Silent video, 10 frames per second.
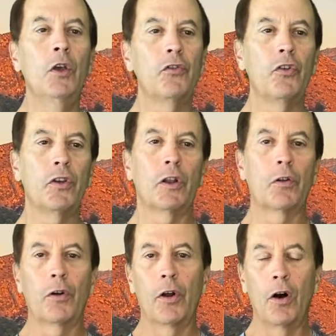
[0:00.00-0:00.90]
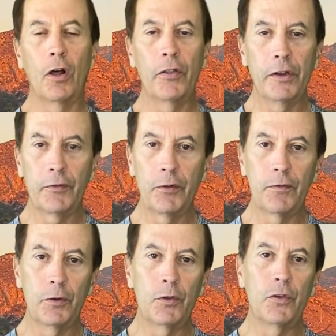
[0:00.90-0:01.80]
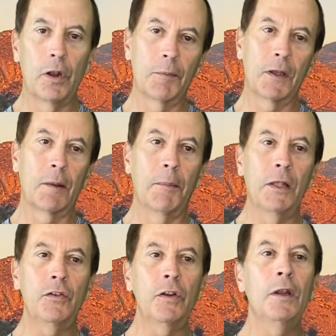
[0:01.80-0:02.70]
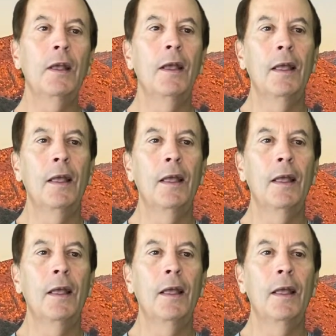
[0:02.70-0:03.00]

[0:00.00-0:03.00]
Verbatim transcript: so you can learn all the different foods that I'm going to mention.